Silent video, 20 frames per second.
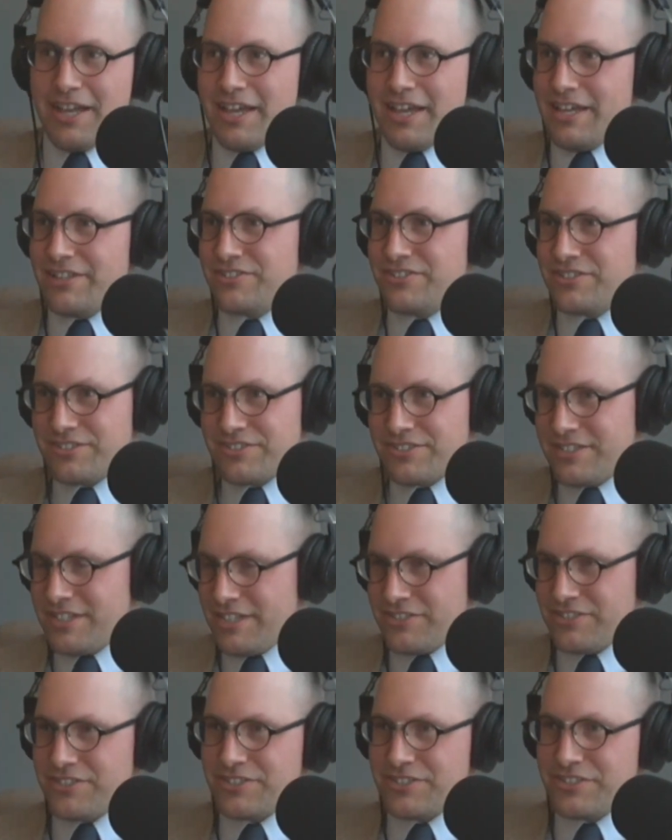It's
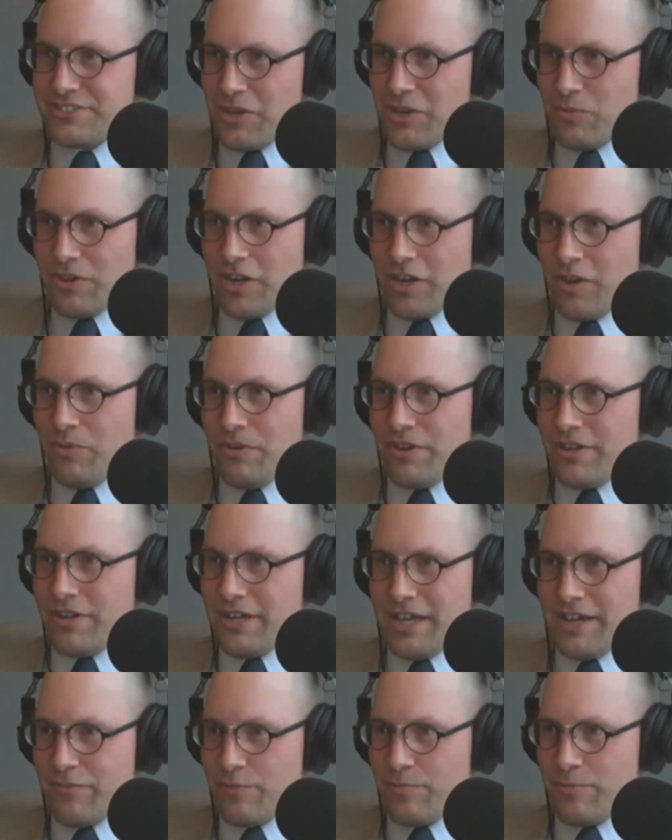just not what I want to
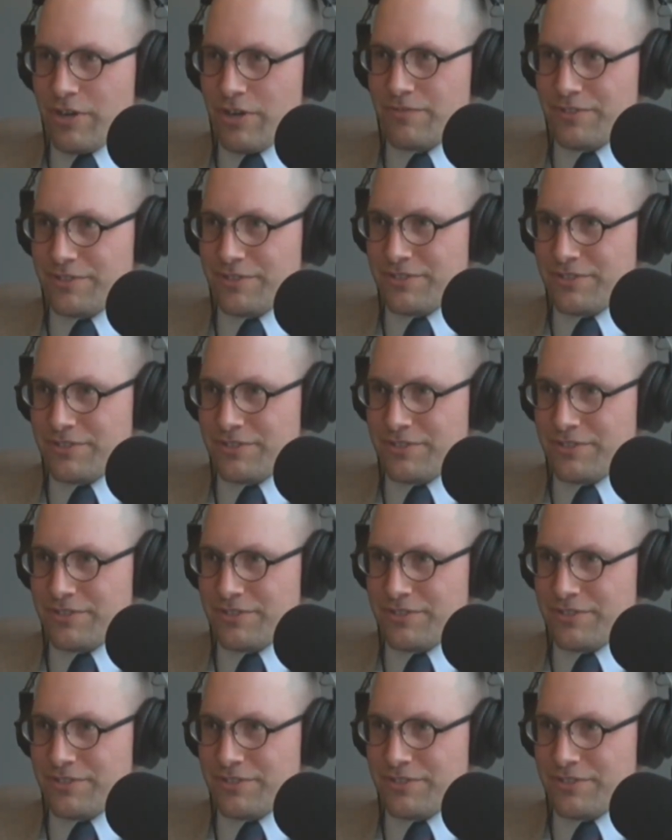have for breakfast.